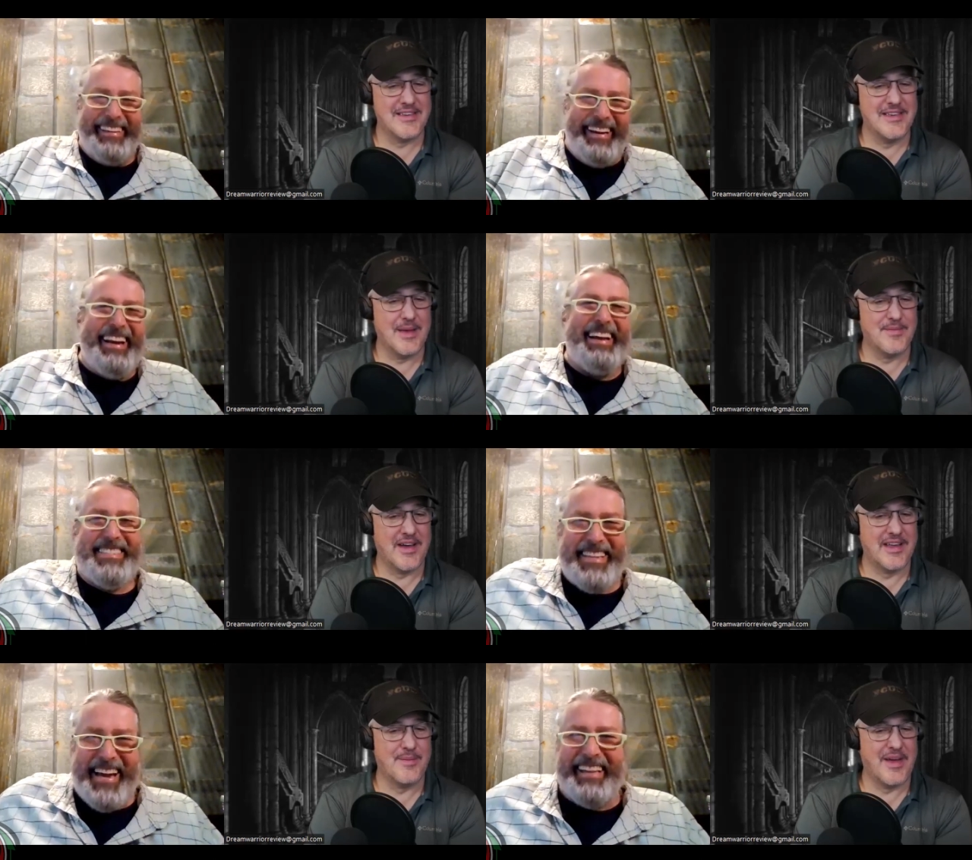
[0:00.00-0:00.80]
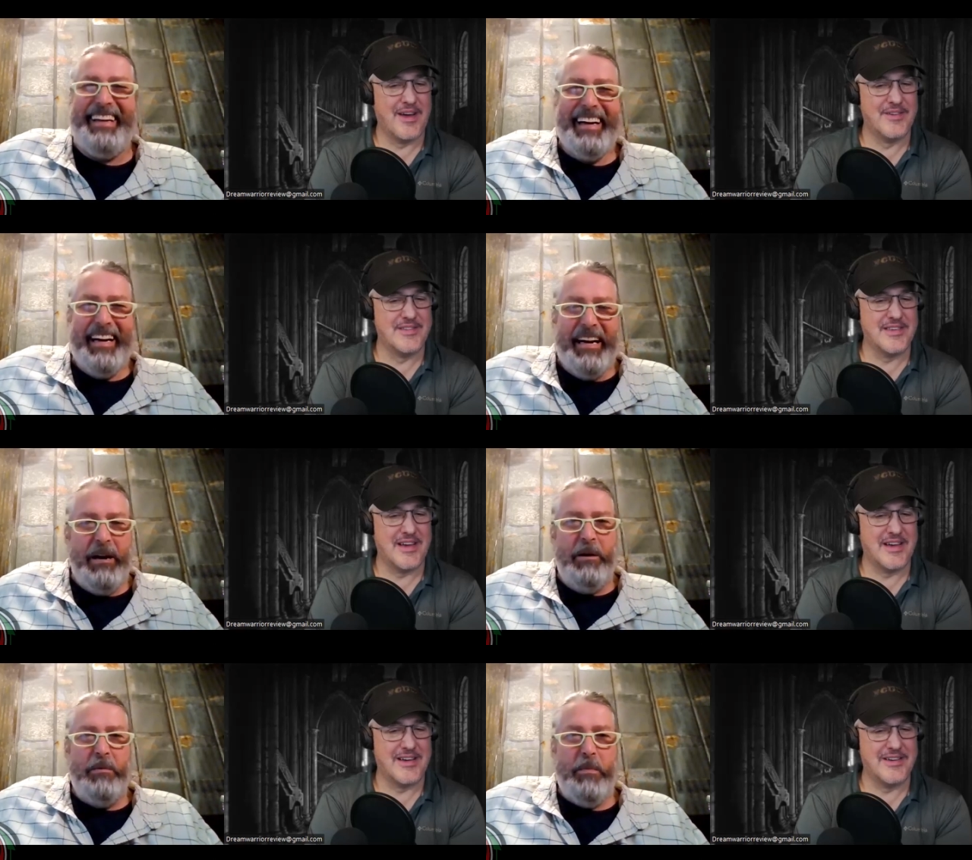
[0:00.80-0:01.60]
Speaker 1: He kept talking exactly. about
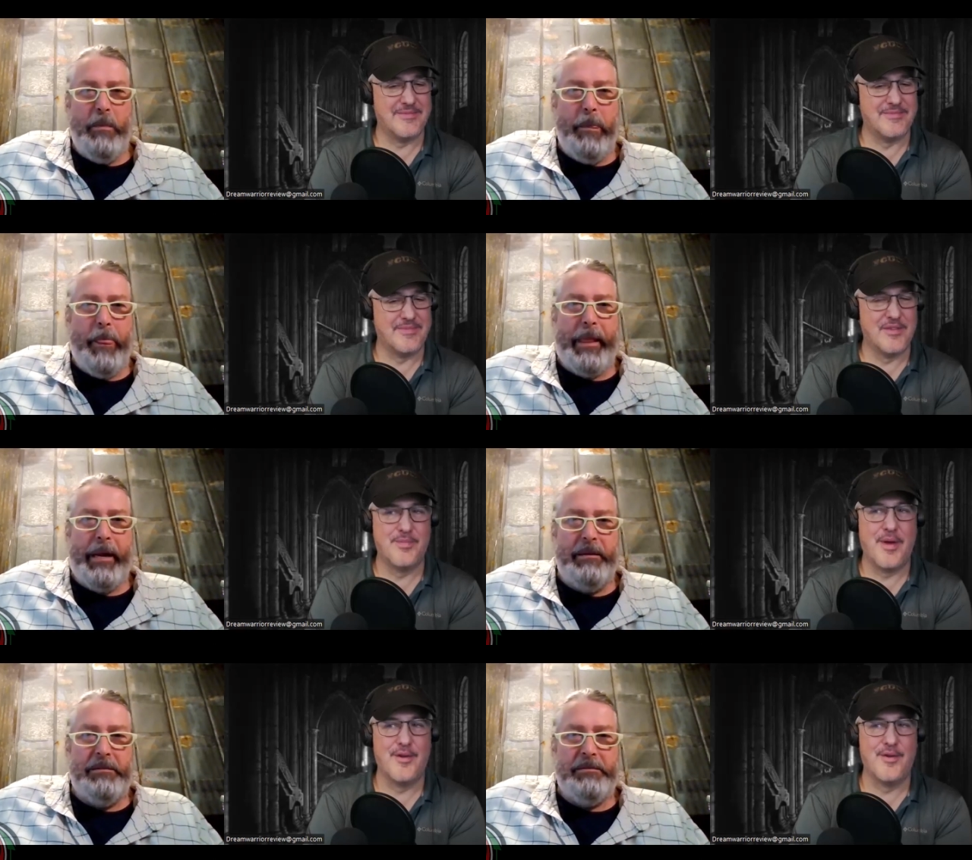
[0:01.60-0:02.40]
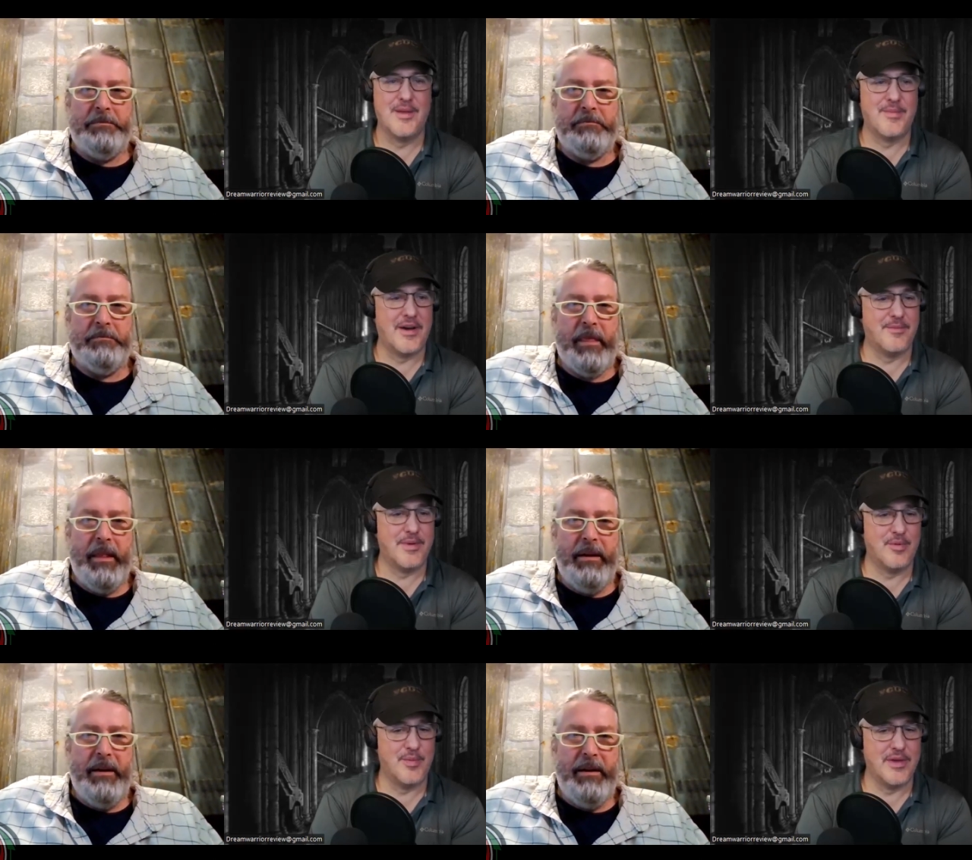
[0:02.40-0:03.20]
uh, he was paranoid about
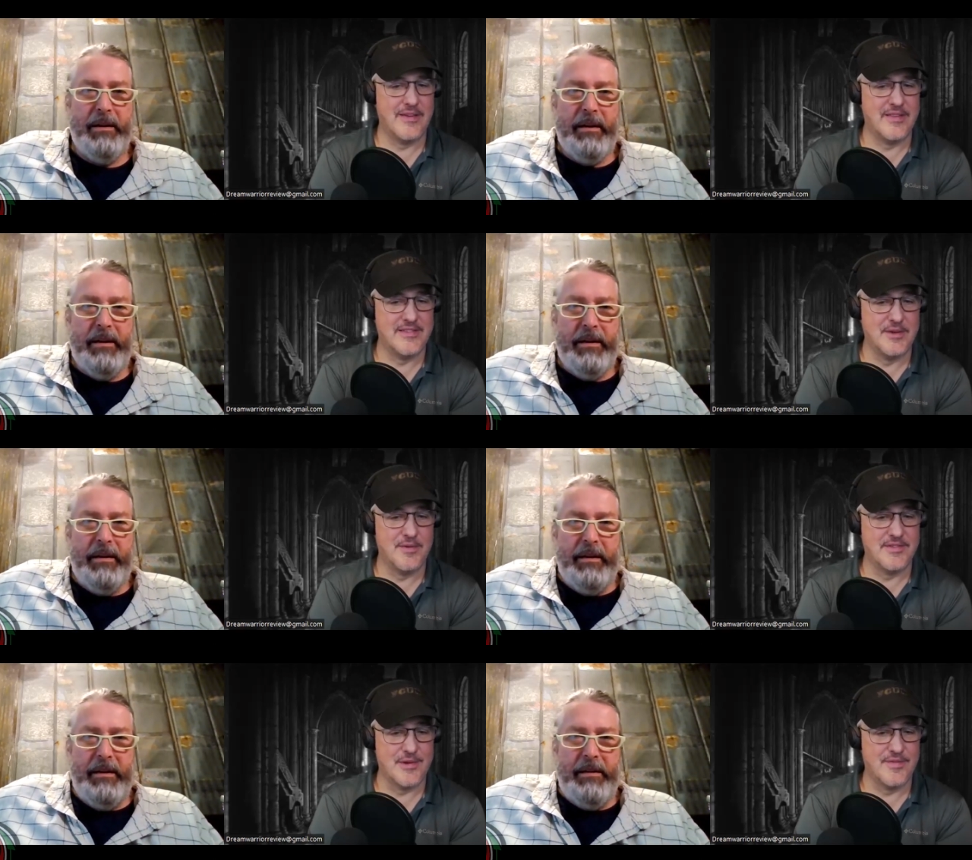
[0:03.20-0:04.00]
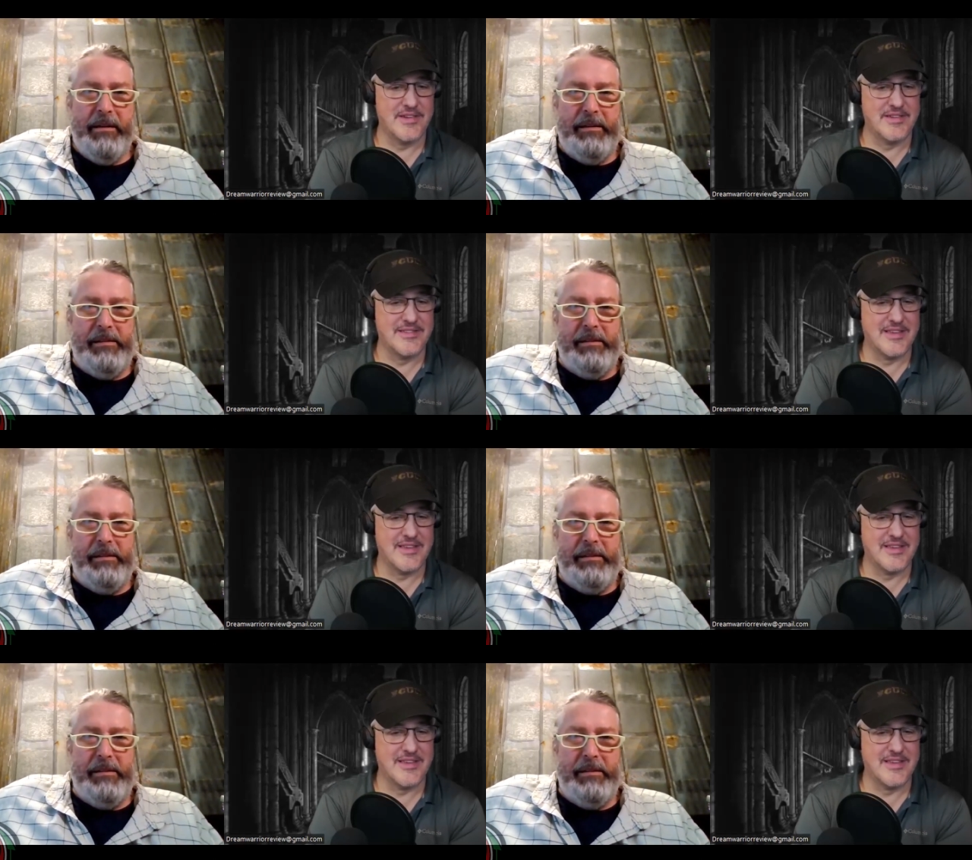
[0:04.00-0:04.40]
people being in the Secret Service.